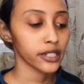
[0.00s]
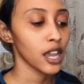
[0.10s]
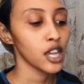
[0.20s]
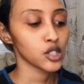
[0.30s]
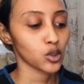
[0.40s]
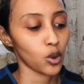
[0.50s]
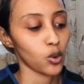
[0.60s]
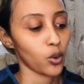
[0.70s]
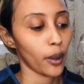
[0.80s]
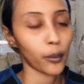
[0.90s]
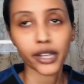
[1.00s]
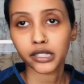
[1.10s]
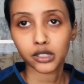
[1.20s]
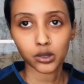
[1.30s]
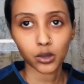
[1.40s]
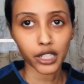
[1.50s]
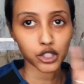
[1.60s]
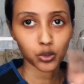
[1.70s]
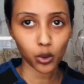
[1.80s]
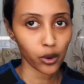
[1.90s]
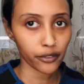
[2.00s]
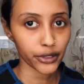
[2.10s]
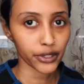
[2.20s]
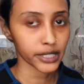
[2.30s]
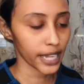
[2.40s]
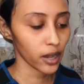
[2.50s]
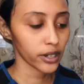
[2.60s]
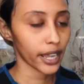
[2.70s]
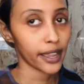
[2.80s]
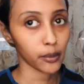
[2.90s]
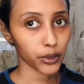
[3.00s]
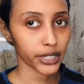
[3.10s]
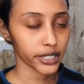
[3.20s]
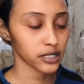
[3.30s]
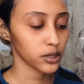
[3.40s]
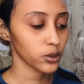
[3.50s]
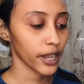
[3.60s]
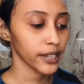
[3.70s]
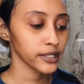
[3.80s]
So I just wrote everything down and I am reading it to you guys.